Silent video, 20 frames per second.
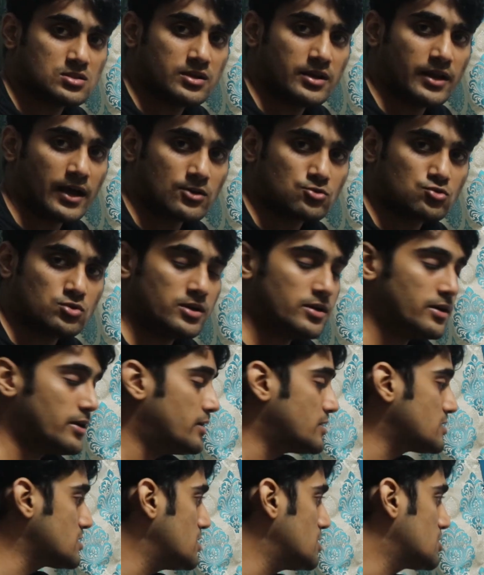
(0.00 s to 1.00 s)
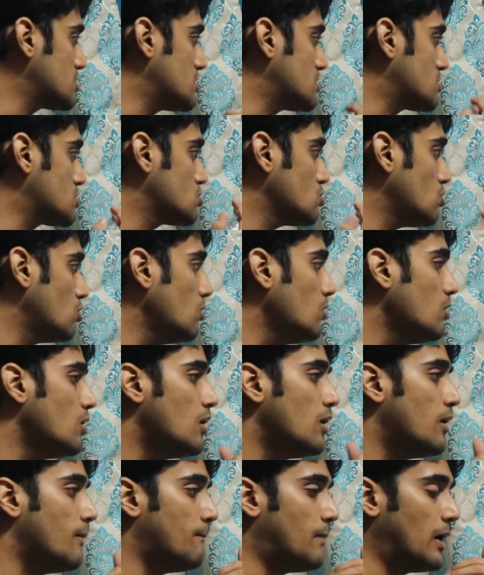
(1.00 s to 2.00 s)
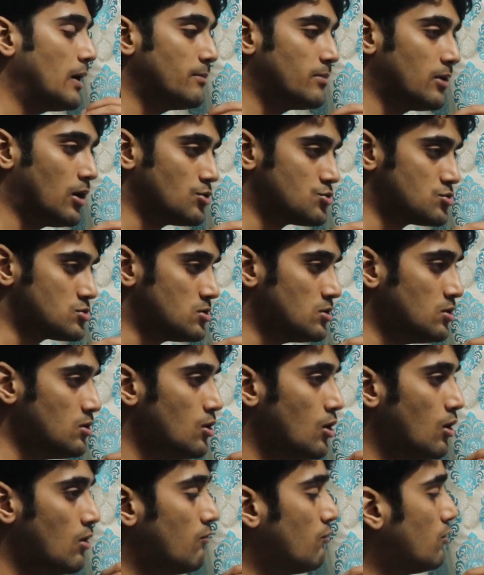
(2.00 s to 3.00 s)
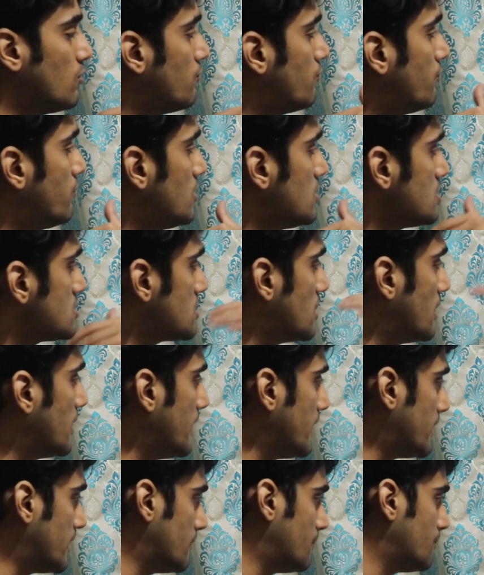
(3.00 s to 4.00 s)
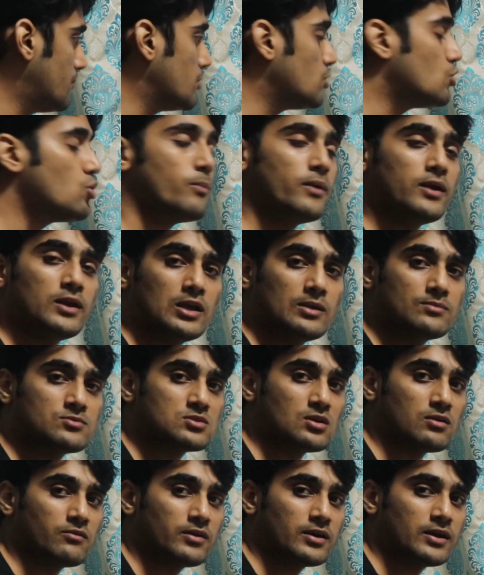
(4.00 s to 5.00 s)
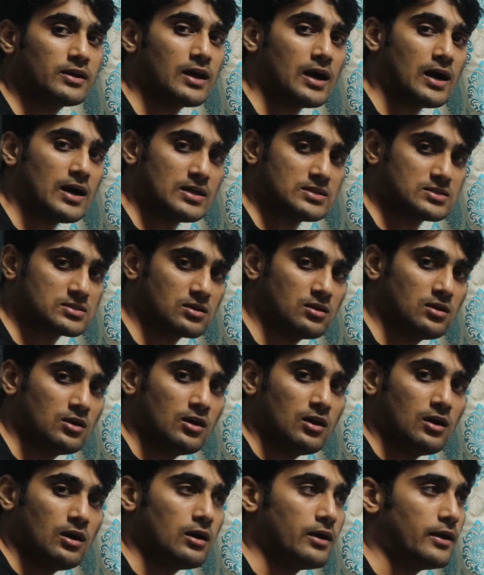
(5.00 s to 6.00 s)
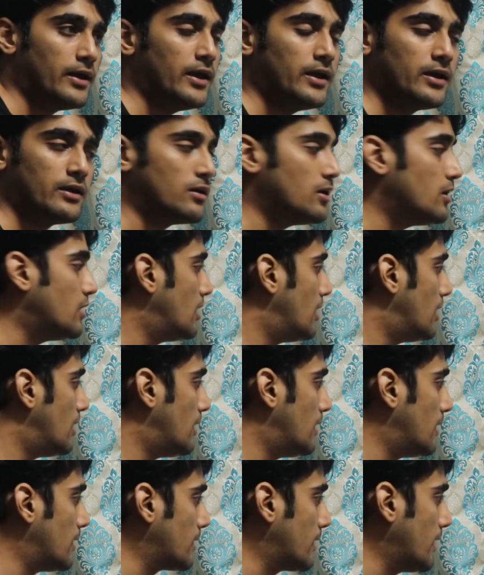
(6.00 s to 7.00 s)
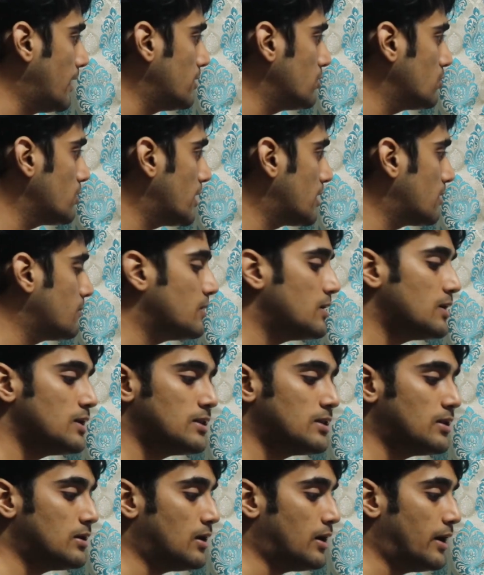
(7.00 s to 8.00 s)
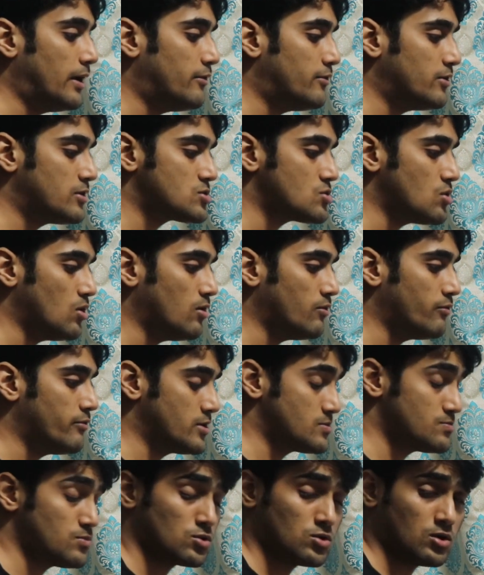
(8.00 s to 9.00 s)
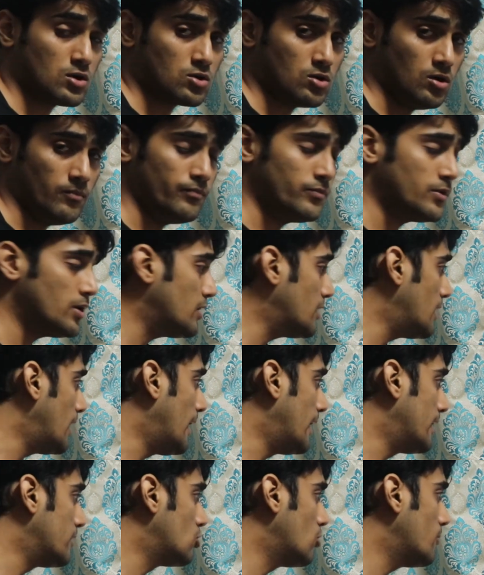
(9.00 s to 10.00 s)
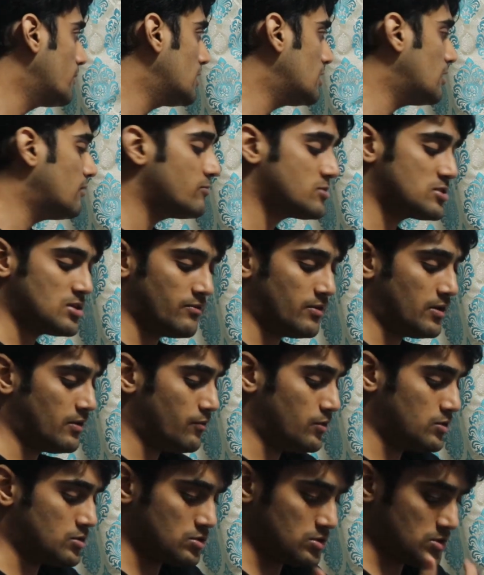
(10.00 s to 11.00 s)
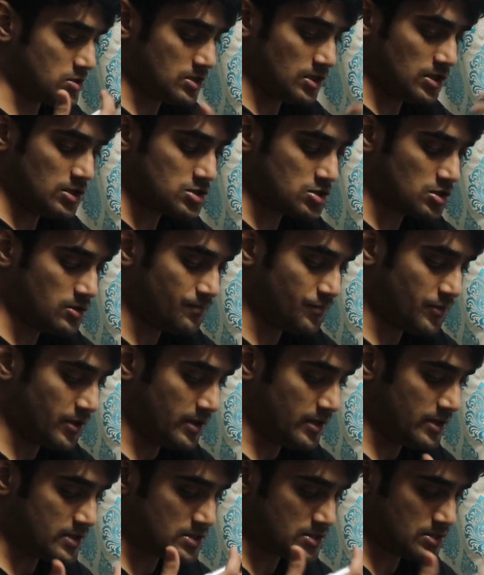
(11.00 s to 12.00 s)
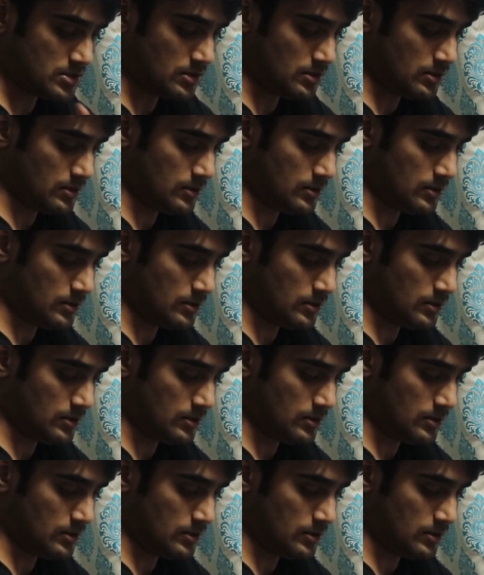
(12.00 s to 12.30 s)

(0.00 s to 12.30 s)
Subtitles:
their actual destinations. So my browser would first hit domain name server and ask, hey, can you get me the address of facebook.com? And domain name server would search in its